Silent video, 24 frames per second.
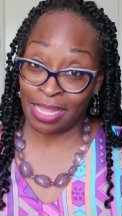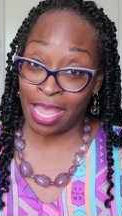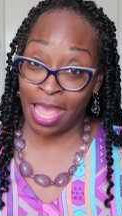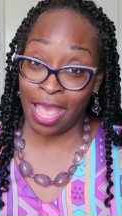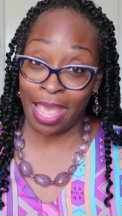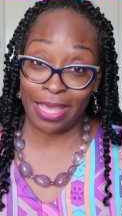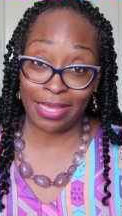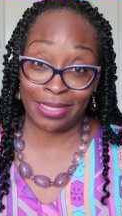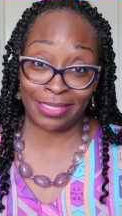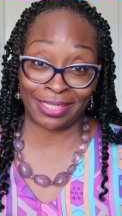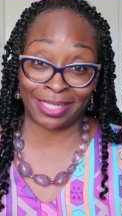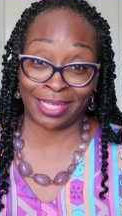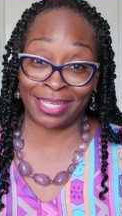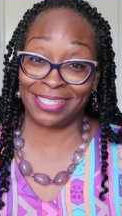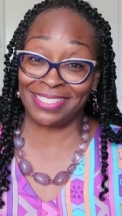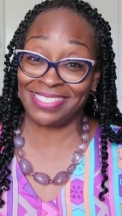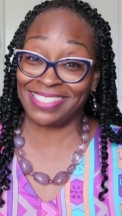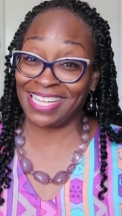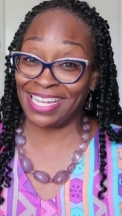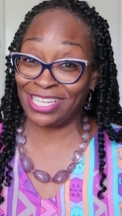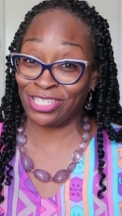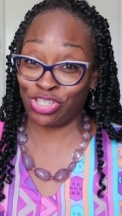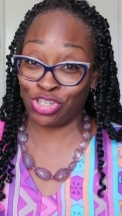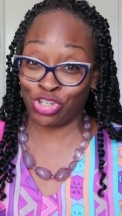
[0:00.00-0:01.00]
case
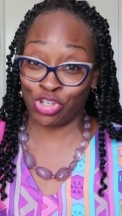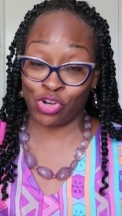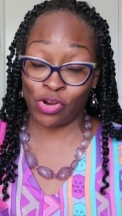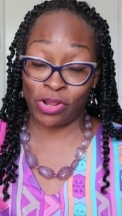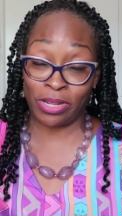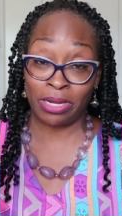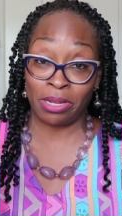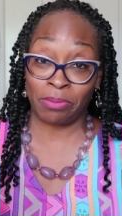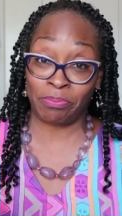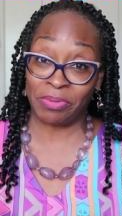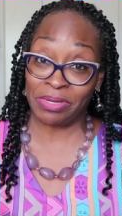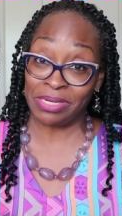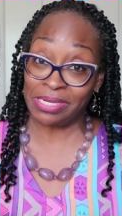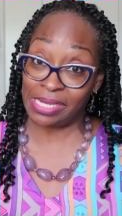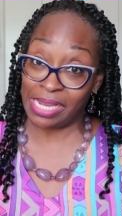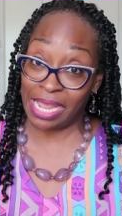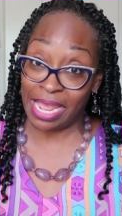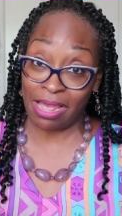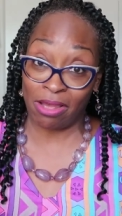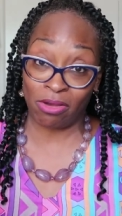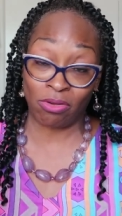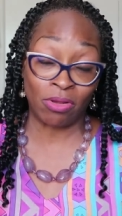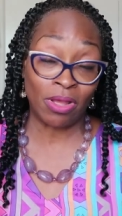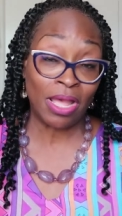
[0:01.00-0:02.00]
because that's straight up and
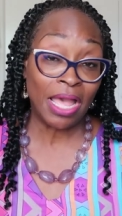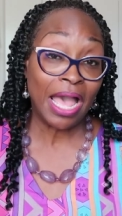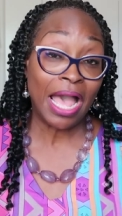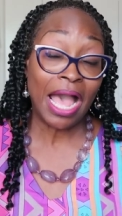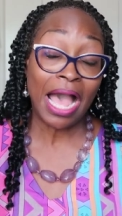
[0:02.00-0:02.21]
down.